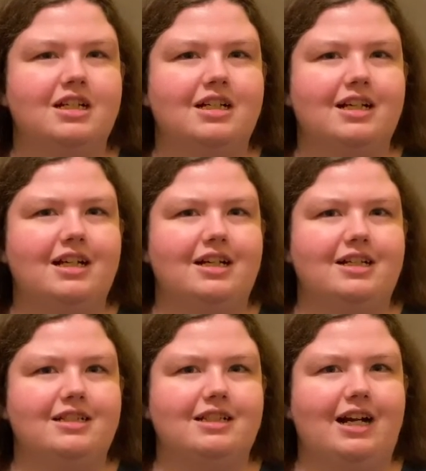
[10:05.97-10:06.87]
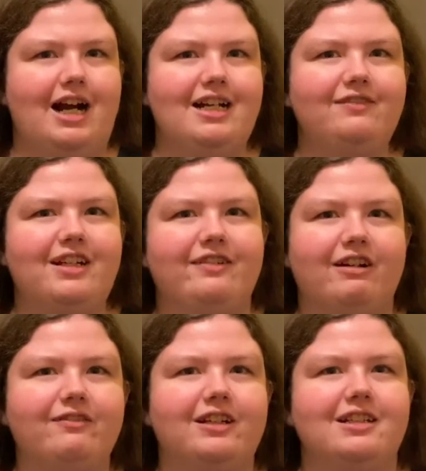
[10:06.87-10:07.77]
And I didn't even know
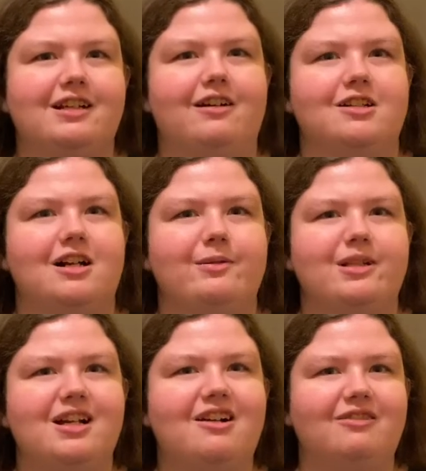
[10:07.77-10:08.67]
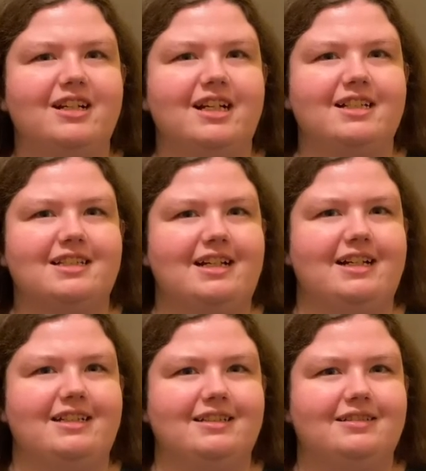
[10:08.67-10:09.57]
of it until I was trying to do tarot readings,
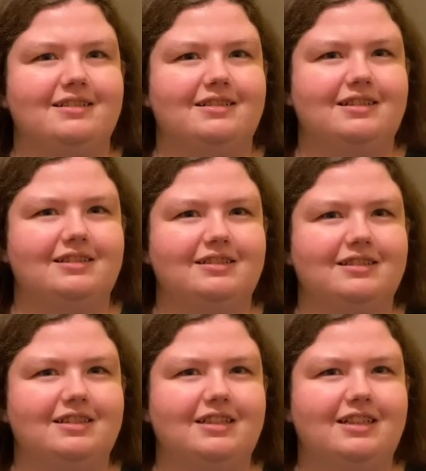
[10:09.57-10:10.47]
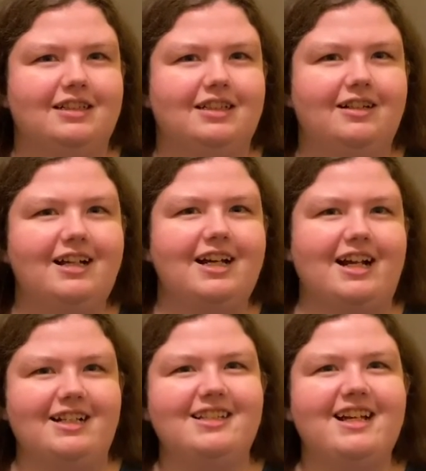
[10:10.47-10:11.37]
and okay, I
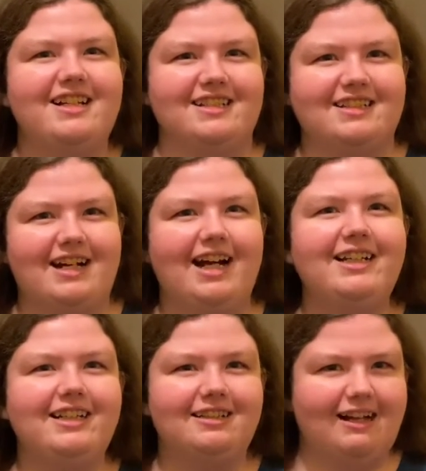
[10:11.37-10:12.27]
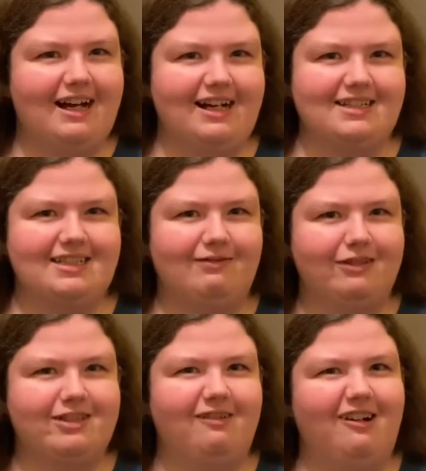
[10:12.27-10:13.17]
get the hint. I need to ask, what's
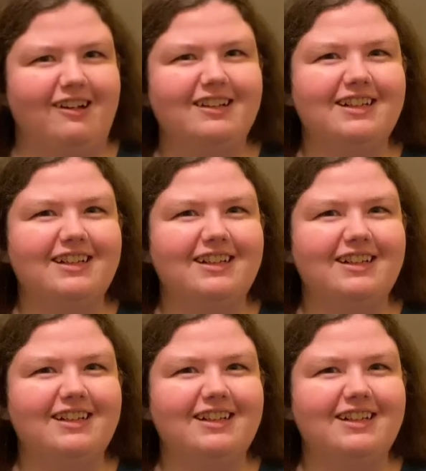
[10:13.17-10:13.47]
going on?